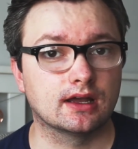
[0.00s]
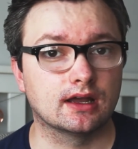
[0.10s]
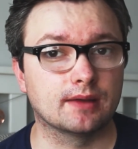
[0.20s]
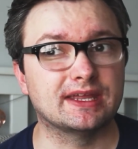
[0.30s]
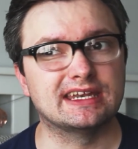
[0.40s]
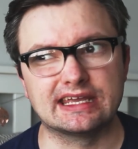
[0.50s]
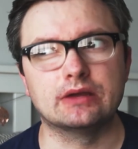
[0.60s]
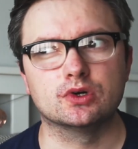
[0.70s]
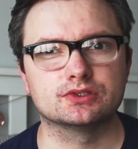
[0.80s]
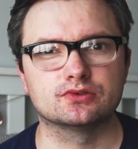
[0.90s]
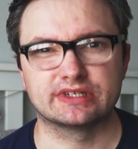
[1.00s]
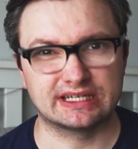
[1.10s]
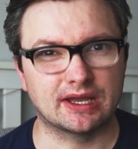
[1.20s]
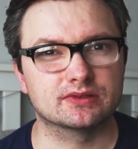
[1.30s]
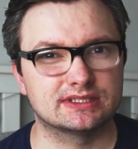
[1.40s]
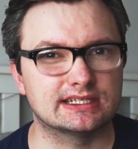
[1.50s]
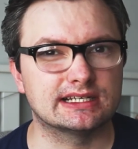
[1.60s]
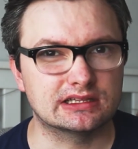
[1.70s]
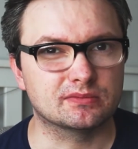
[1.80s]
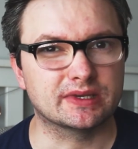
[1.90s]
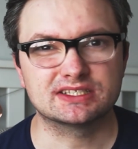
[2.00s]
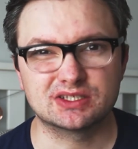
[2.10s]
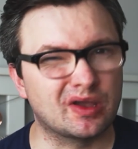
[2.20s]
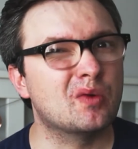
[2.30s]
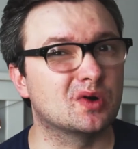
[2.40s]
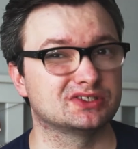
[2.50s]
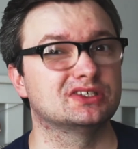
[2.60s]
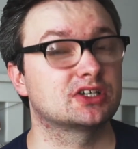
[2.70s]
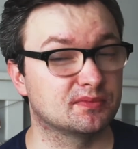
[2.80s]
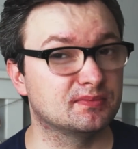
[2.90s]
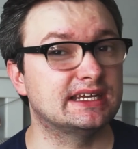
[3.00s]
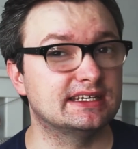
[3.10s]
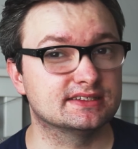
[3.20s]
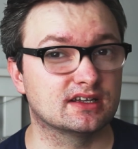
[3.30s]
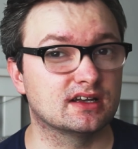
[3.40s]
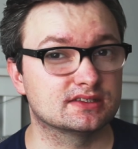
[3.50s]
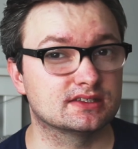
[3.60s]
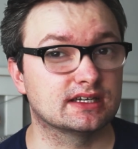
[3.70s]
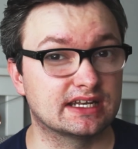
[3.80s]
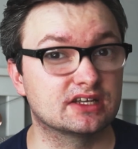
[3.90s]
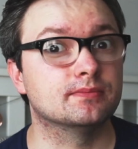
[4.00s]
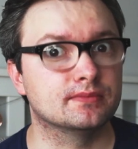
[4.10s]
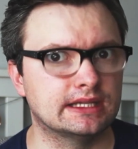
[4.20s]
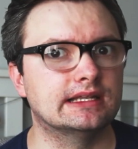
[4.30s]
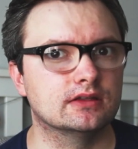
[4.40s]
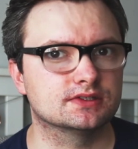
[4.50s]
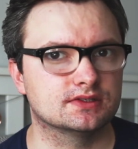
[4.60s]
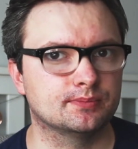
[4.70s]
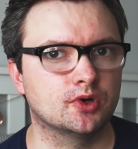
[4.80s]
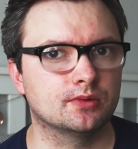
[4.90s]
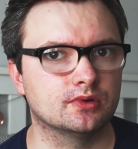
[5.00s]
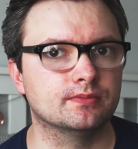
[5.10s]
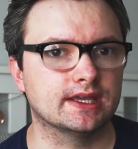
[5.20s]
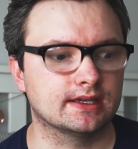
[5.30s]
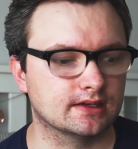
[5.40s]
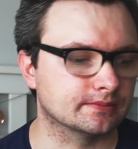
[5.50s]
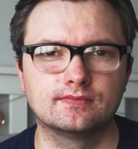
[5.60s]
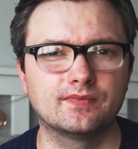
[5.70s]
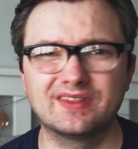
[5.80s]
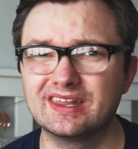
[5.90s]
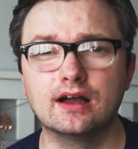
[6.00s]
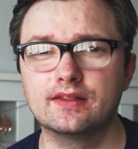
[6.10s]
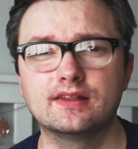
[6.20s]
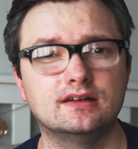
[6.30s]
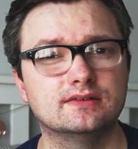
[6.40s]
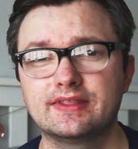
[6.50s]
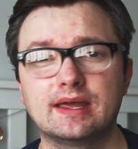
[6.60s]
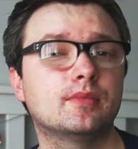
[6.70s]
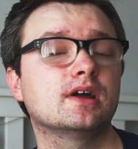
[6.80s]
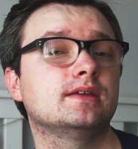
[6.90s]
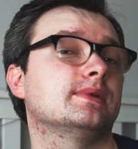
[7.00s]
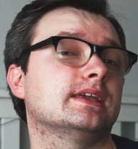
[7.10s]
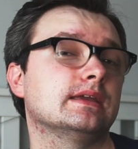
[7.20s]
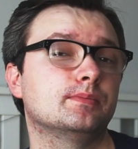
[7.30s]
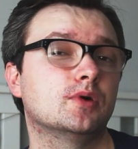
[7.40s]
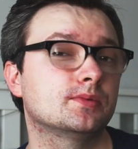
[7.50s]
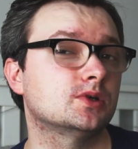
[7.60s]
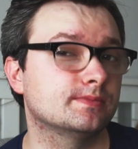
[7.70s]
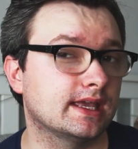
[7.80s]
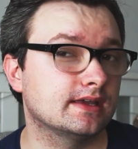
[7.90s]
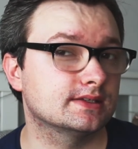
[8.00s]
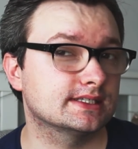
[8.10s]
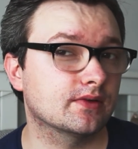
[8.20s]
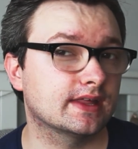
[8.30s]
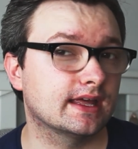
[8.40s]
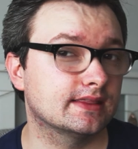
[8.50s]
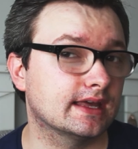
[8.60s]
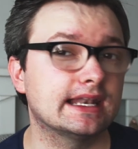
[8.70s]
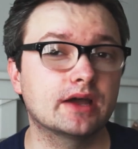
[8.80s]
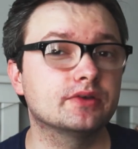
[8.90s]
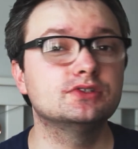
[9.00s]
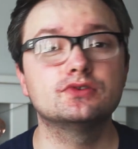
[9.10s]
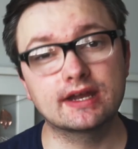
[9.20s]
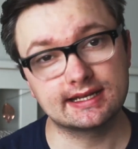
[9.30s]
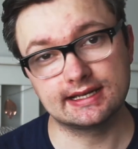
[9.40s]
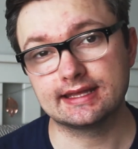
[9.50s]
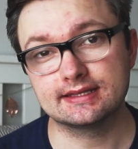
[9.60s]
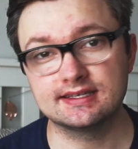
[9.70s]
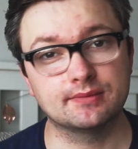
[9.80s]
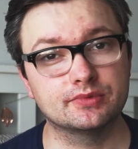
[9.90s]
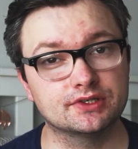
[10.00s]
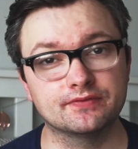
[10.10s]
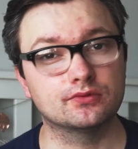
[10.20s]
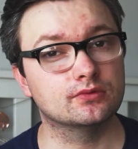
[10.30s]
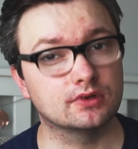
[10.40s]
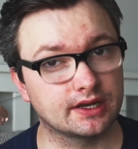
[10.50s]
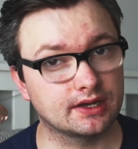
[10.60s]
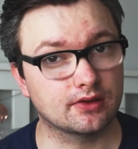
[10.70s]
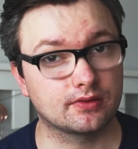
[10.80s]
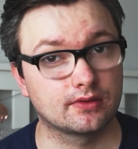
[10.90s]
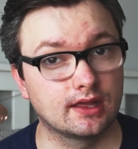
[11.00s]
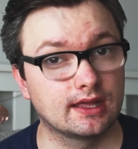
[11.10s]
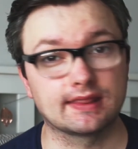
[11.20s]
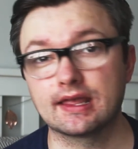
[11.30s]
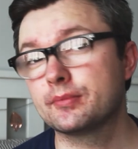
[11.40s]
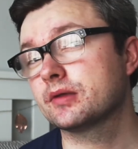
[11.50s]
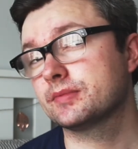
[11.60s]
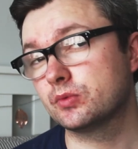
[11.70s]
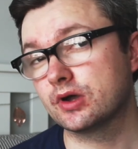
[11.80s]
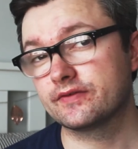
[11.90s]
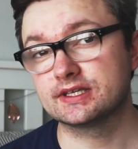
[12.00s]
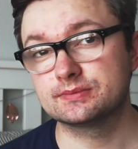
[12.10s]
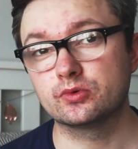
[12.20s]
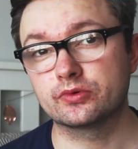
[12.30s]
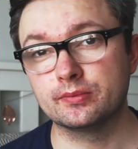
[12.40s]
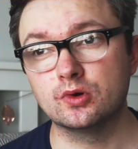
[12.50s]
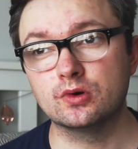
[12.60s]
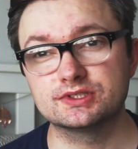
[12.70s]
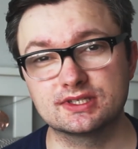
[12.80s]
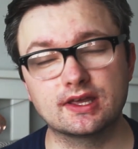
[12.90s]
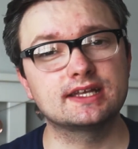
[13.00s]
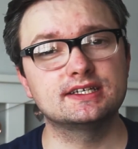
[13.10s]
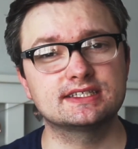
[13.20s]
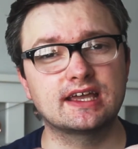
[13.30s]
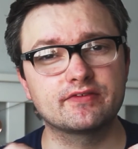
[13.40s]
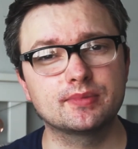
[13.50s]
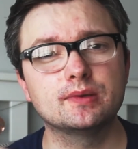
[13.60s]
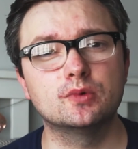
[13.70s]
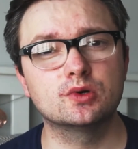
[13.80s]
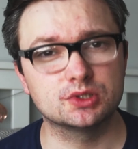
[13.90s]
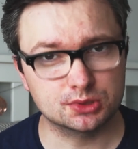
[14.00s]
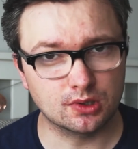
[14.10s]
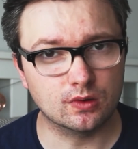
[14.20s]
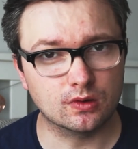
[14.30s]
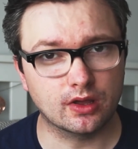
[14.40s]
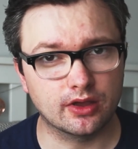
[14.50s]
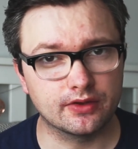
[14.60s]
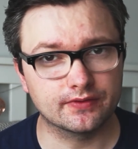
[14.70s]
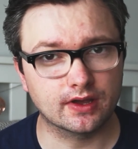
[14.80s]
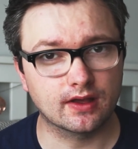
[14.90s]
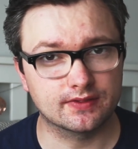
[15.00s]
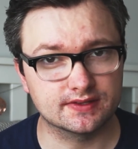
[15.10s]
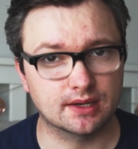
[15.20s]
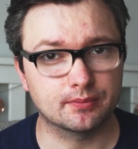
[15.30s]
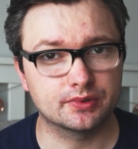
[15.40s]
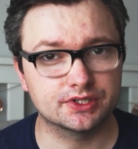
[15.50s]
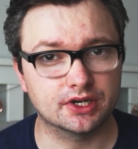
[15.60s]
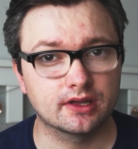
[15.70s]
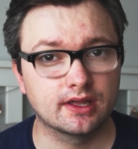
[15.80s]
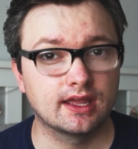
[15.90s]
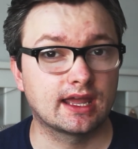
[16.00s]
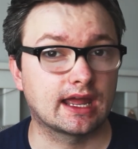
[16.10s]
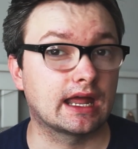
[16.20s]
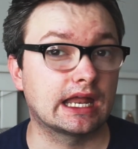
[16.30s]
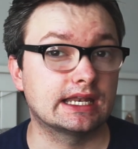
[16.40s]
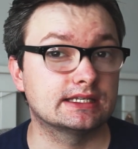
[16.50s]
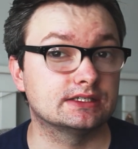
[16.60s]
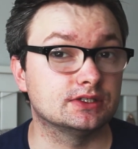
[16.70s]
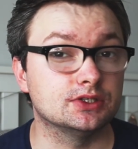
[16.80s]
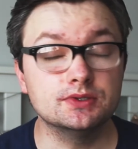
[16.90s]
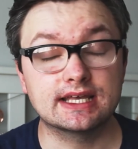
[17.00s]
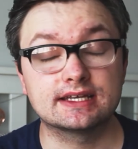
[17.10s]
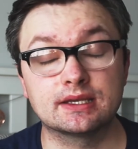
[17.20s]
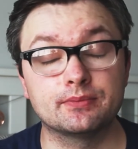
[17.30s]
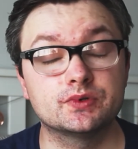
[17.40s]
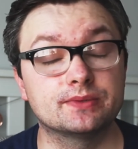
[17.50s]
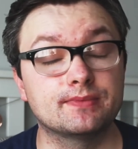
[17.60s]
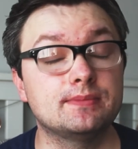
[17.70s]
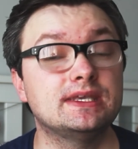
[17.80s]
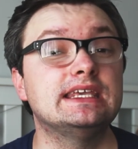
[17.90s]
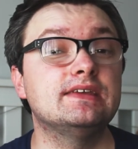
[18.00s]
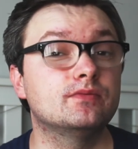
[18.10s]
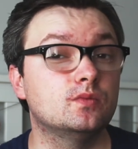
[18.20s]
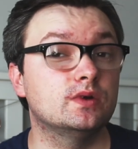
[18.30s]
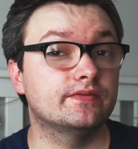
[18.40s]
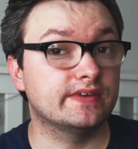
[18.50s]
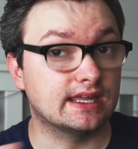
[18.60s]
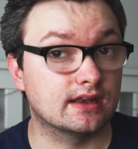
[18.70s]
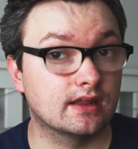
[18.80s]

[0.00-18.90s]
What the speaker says: I mean, it was already melted a little bit, so it wasn't a complete disaster and a complete loss of the popcorn maker. There might be popcorn makers out there that allow you to regulate the temperature for all I know, and that might be worth exploring more so that I can just have a bit more control over the temperature and use that temperature maybe even within